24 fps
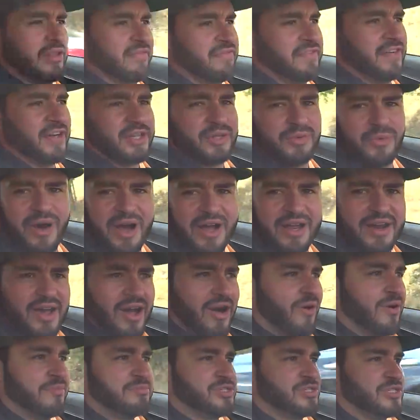the fuck do I
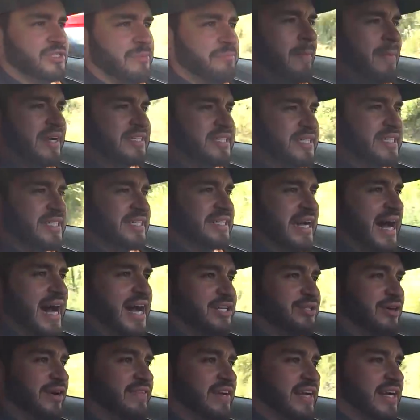know? I'm just a Mexican
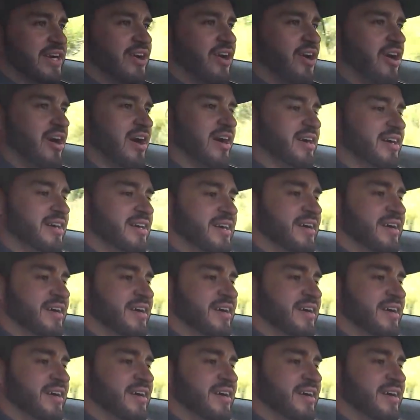guy driving a car.